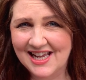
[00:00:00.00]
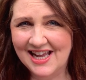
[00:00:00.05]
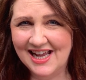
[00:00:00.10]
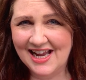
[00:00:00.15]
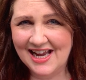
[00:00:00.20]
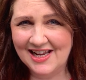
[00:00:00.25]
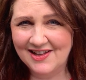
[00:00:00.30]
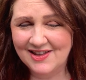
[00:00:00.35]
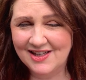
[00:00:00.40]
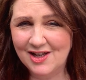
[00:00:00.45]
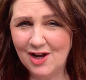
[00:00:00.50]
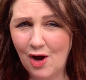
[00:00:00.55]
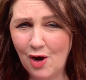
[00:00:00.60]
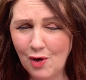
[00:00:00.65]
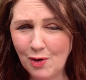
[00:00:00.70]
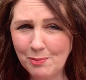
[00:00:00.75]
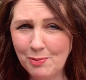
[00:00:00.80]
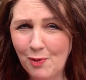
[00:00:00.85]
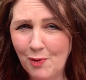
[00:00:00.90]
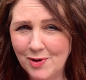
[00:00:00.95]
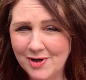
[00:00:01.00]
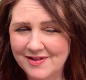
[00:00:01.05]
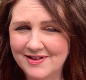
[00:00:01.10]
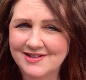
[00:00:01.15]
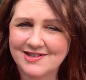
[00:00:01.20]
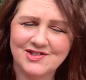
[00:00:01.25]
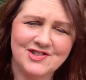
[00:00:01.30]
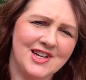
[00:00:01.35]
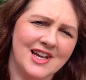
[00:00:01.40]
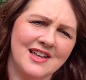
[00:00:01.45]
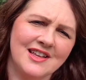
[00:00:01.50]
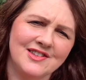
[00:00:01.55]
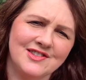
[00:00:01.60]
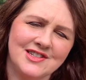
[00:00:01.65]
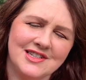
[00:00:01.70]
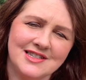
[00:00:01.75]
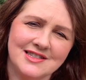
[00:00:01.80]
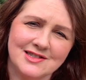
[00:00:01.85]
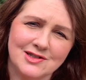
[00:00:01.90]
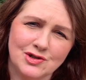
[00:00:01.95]
And the whole point of this
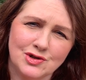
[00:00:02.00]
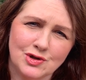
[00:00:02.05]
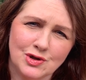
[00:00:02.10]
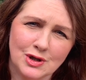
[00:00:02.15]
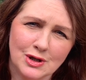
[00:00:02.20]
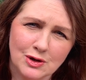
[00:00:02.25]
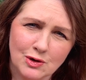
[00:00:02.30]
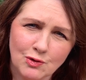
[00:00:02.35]
challenge is to